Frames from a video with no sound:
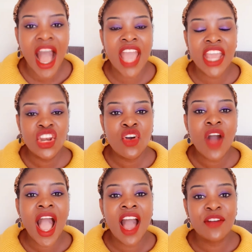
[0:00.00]
I know
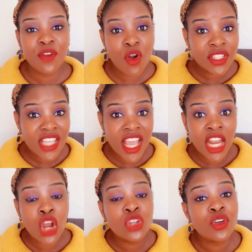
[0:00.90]
I have got
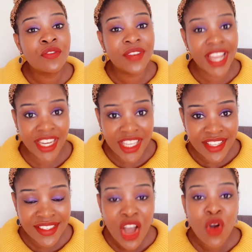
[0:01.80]
a lot of
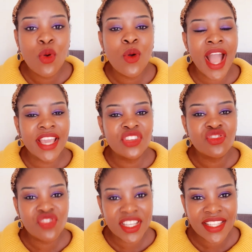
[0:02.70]
ladies who are
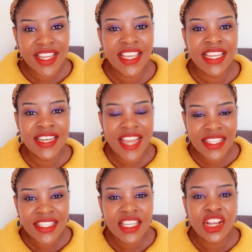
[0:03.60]
interested in
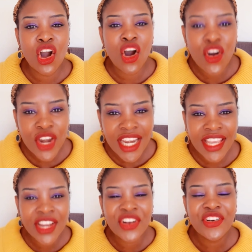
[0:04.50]
dating
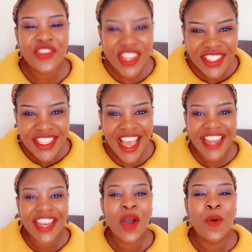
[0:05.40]
only
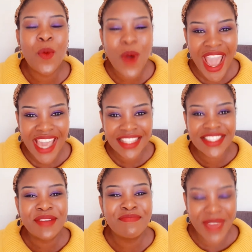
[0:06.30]
Christian
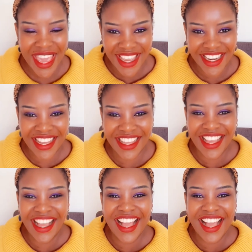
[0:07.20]
white men.